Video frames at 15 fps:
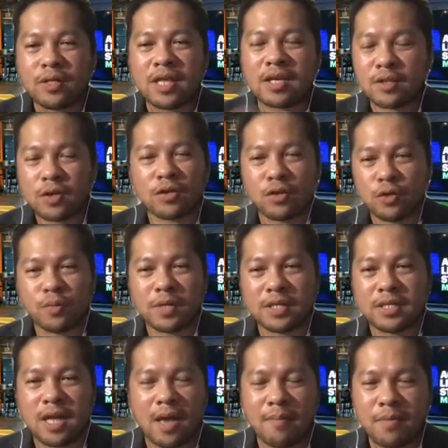exhaust too
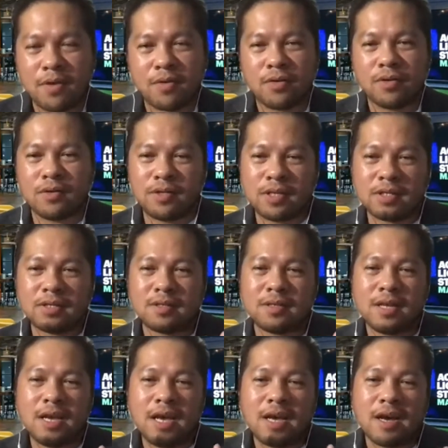much time. You just
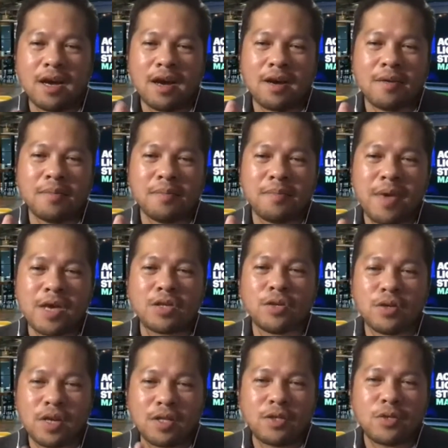make
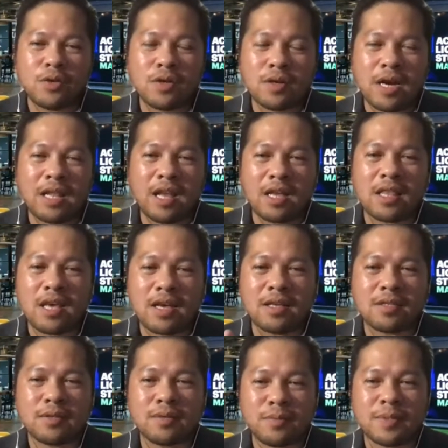sure that you're
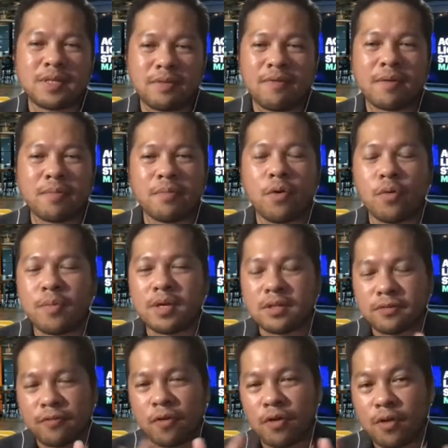allotting specific
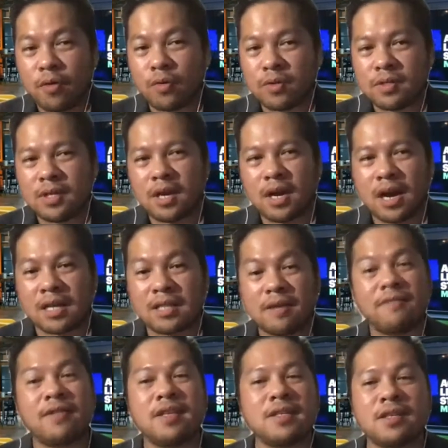moments for those
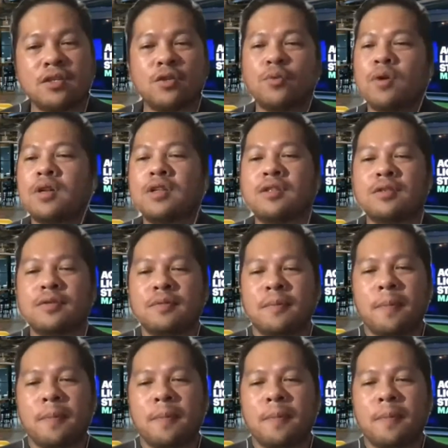activities that you want to do.